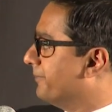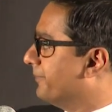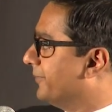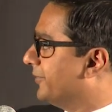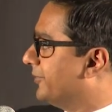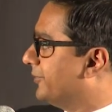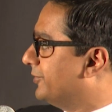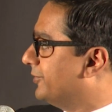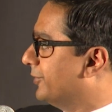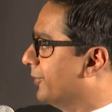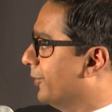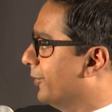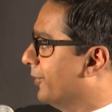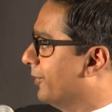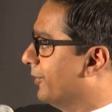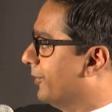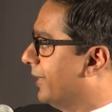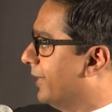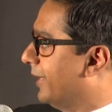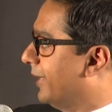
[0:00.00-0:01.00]

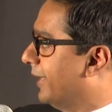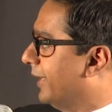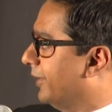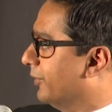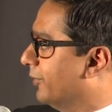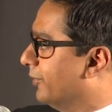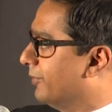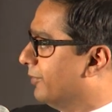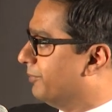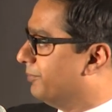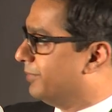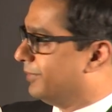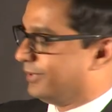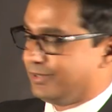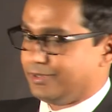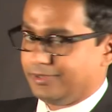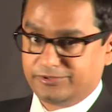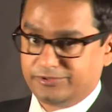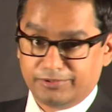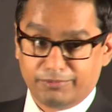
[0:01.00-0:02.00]
So I know
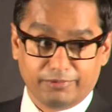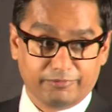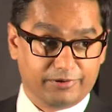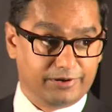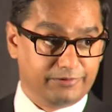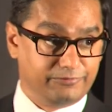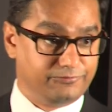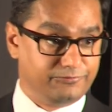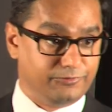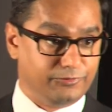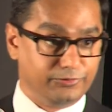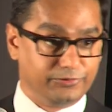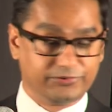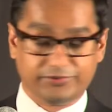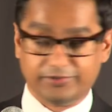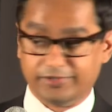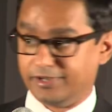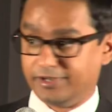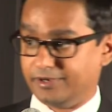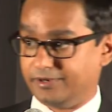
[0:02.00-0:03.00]
some of our
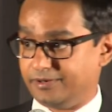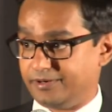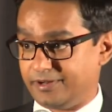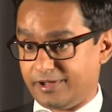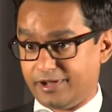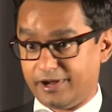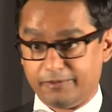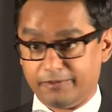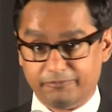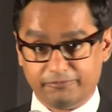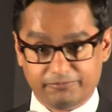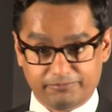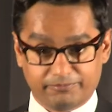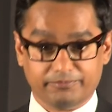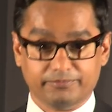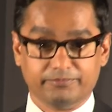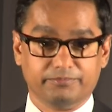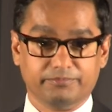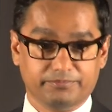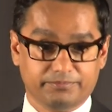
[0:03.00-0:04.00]
folks here are
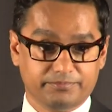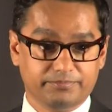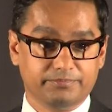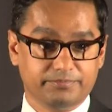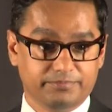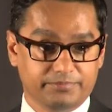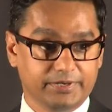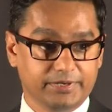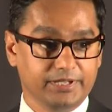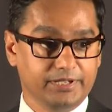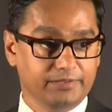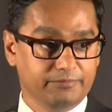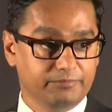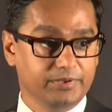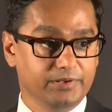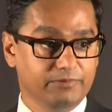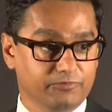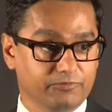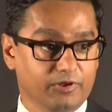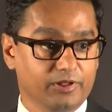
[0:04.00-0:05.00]
pretty
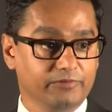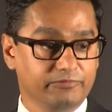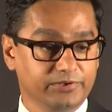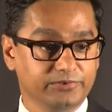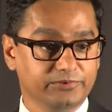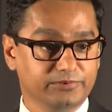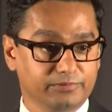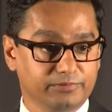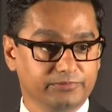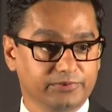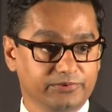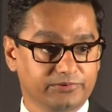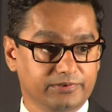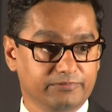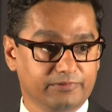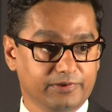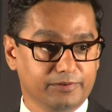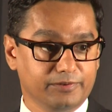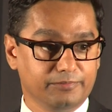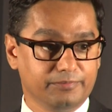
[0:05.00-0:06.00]
involved in some of this
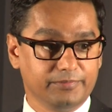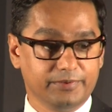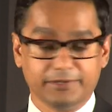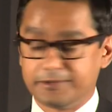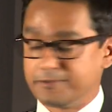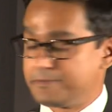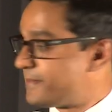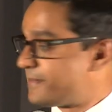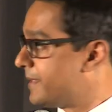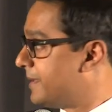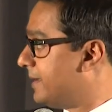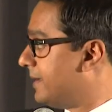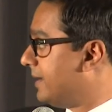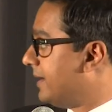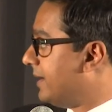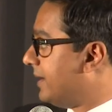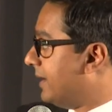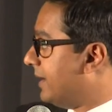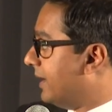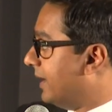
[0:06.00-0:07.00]
development,
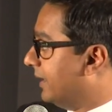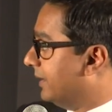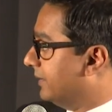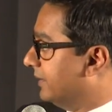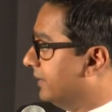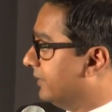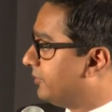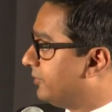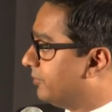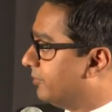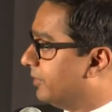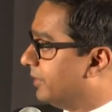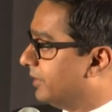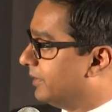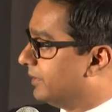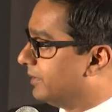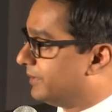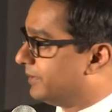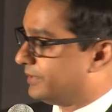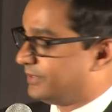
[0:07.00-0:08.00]
and this
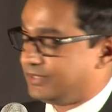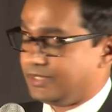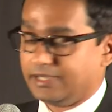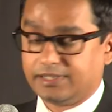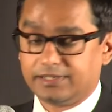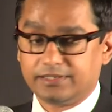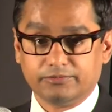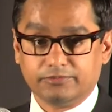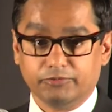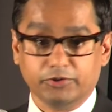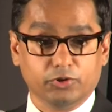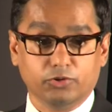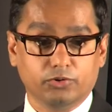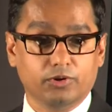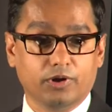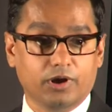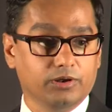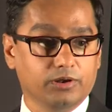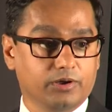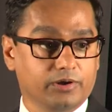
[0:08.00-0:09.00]
will take, we don't
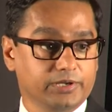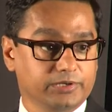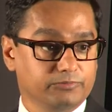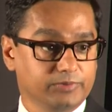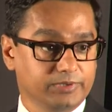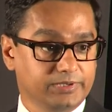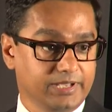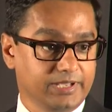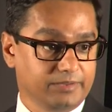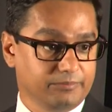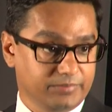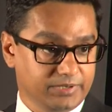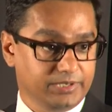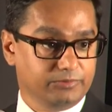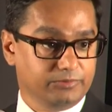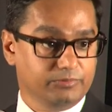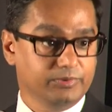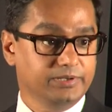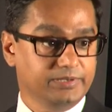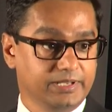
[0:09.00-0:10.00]
know how long it will take, but
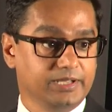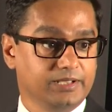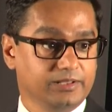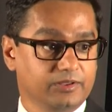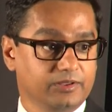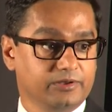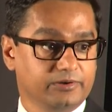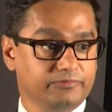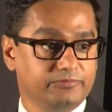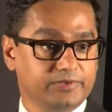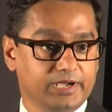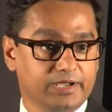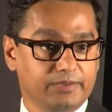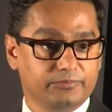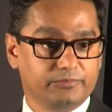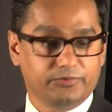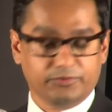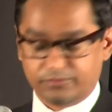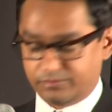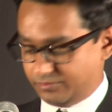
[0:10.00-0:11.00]
it will take a lot of
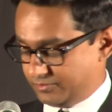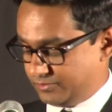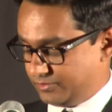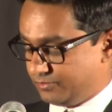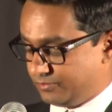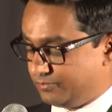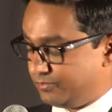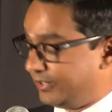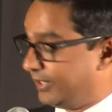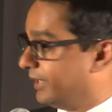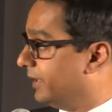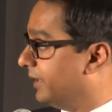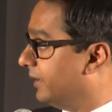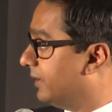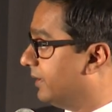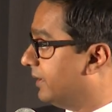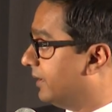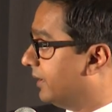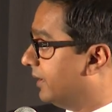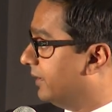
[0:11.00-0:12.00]
time to bring
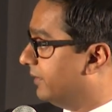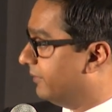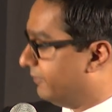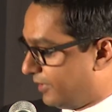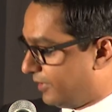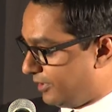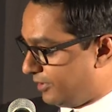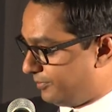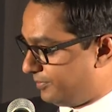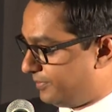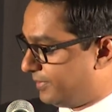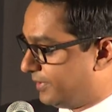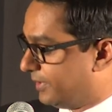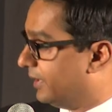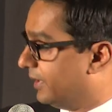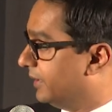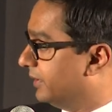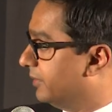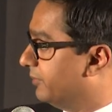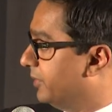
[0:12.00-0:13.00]
and develop
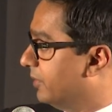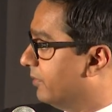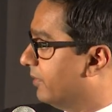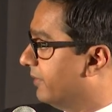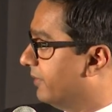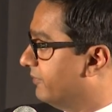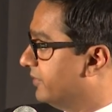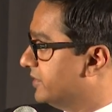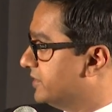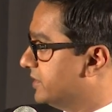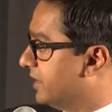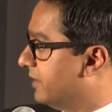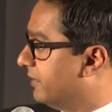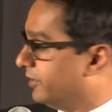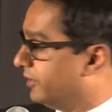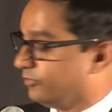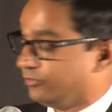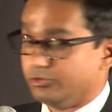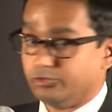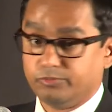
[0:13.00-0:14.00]
the BOI
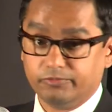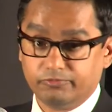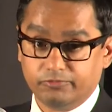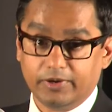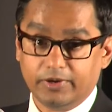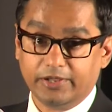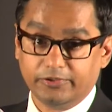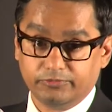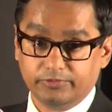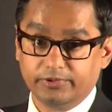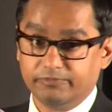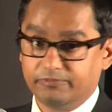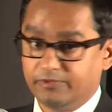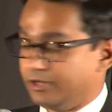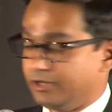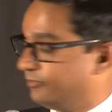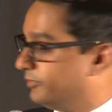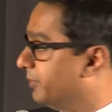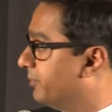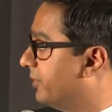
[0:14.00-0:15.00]
VGRA rules as we
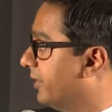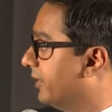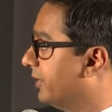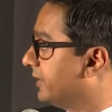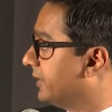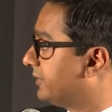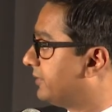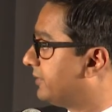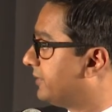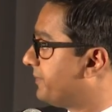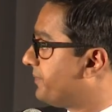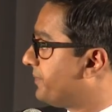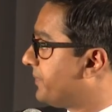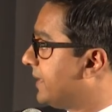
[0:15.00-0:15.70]
develop the products.